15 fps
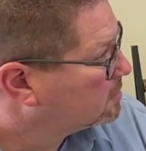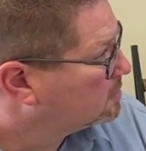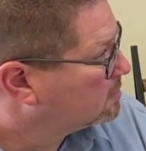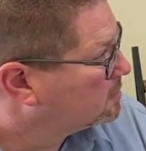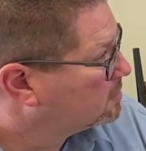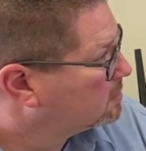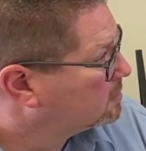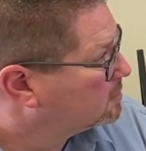
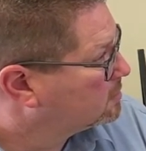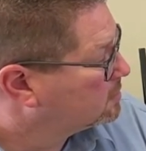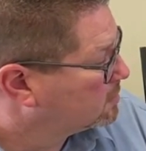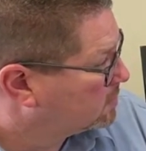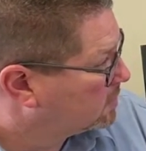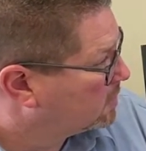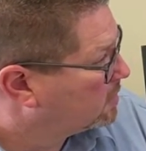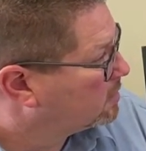
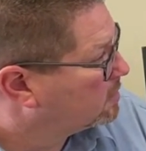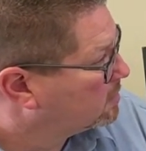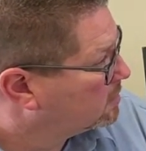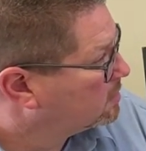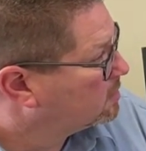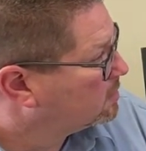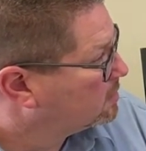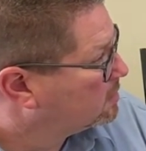
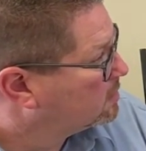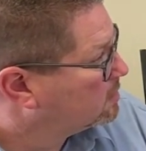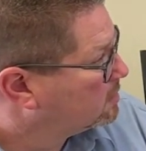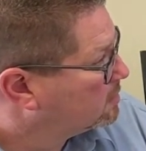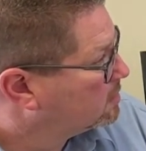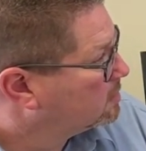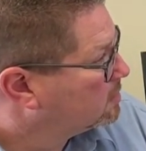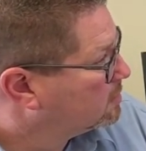
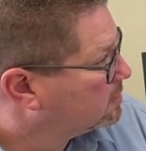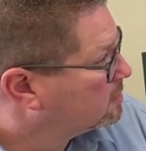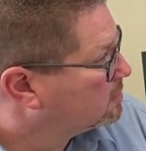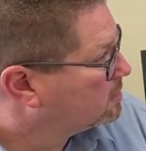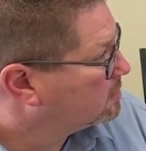The person shown says nothing.